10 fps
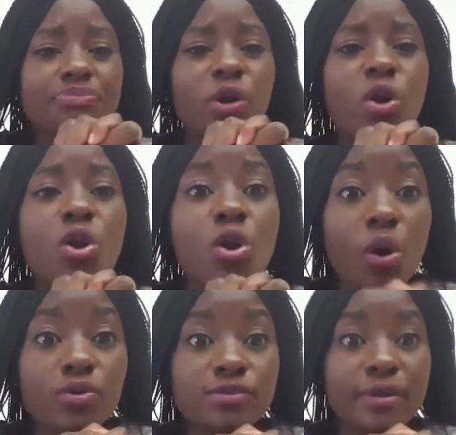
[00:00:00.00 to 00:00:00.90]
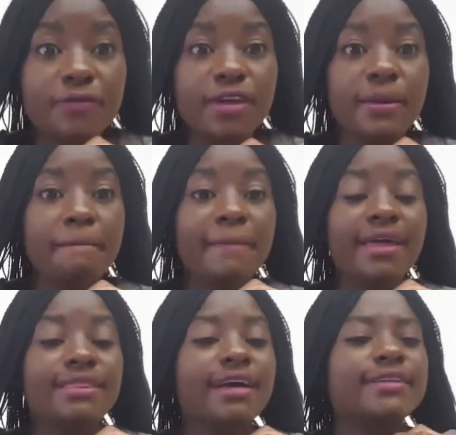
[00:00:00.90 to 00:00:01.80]
close with him
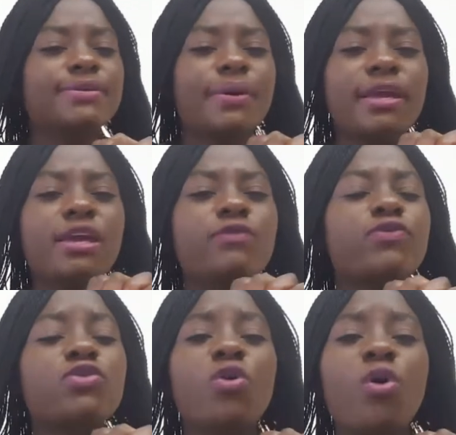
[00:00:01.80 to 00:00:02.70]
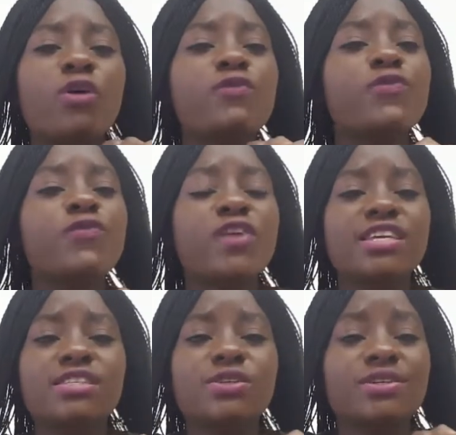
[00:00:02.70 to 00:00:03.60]
that if you
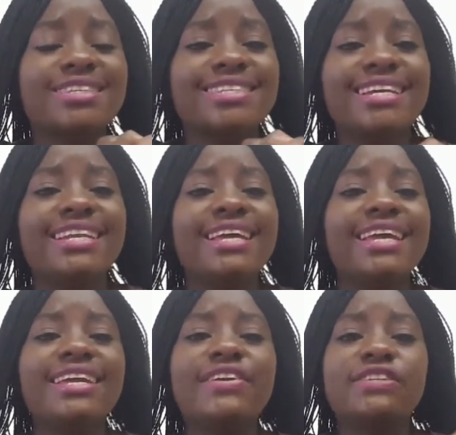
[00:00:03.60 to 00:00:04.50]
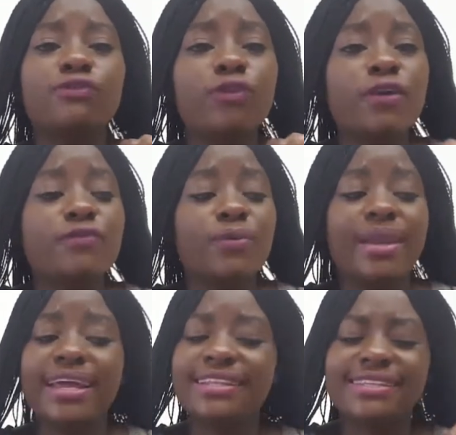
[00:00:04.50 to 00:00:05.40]
confess your sin, he is faithful
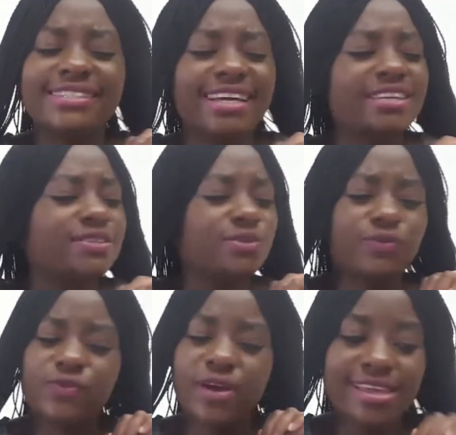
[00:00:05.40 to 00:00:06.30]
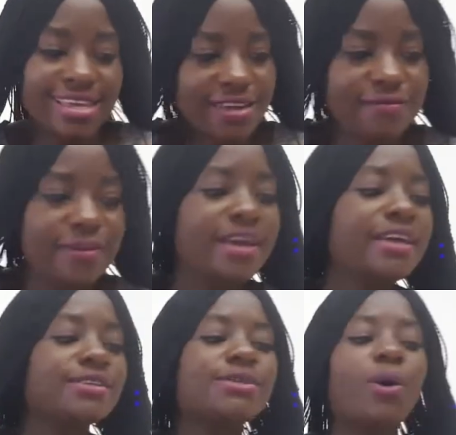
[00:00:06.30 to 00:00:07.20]
and just to forgive.
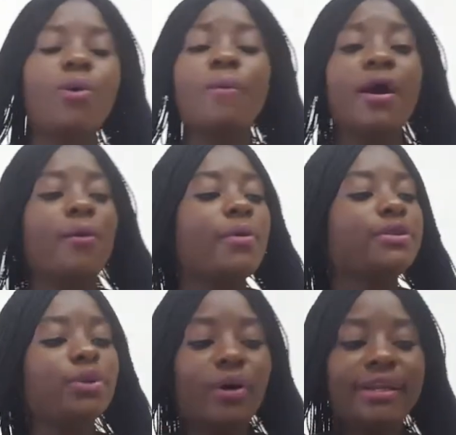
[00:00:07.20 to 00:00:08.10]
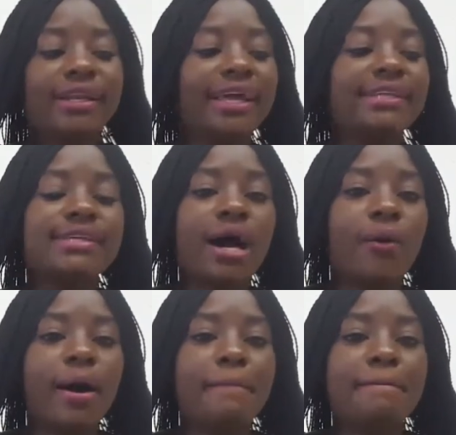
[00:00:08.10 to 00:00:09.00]
So we don't let
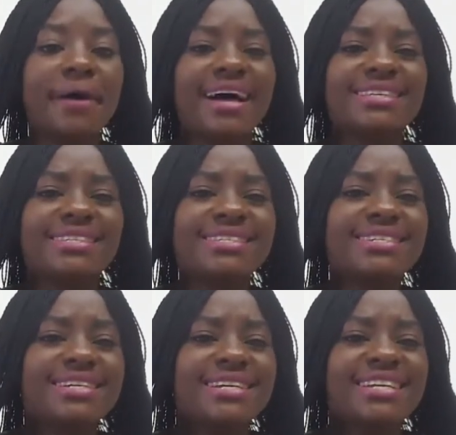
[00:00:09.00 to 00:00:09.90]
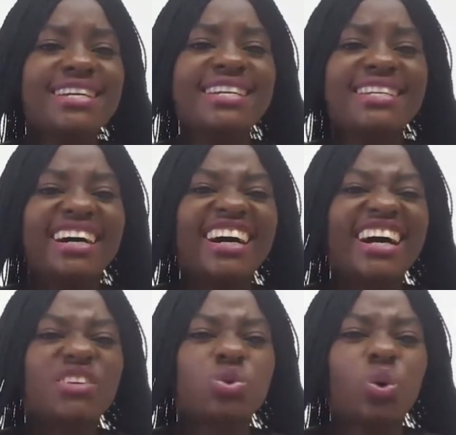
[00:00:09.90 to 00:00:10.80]
our past hinder
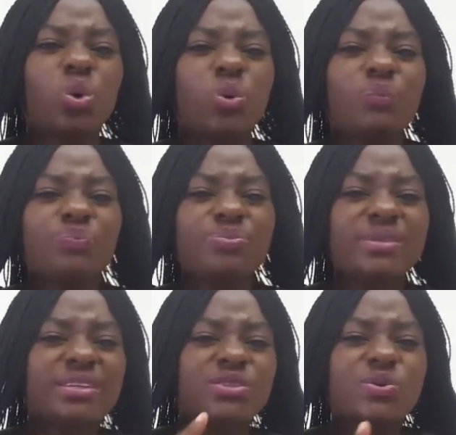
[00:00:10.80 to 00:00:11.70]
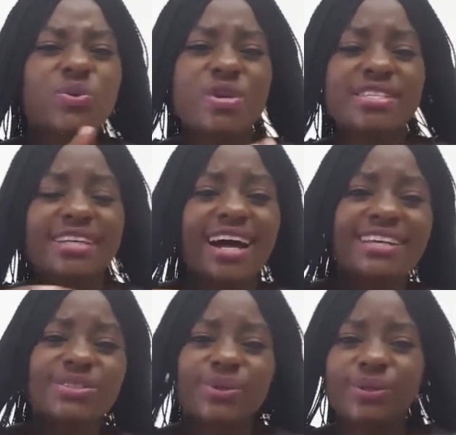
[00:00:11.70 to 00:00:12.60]
us or squeeze
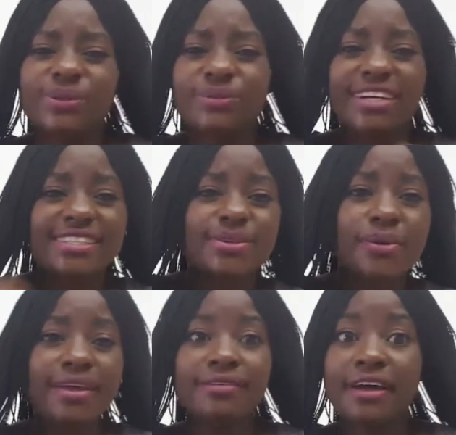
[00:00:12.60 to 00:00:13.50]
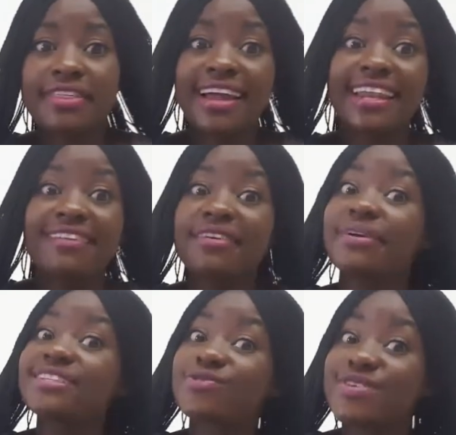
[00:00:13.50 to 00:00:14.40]
us or whatsoever. Oh, I think I love the
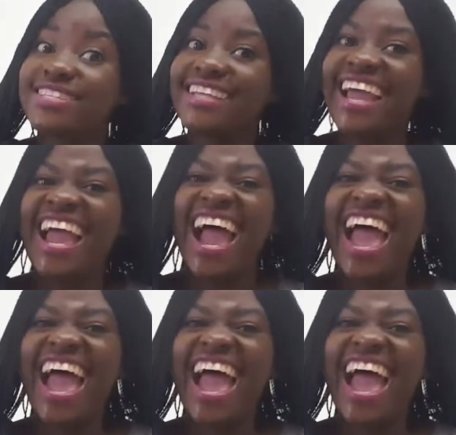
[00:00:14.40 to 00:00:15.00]
word squeeze, man.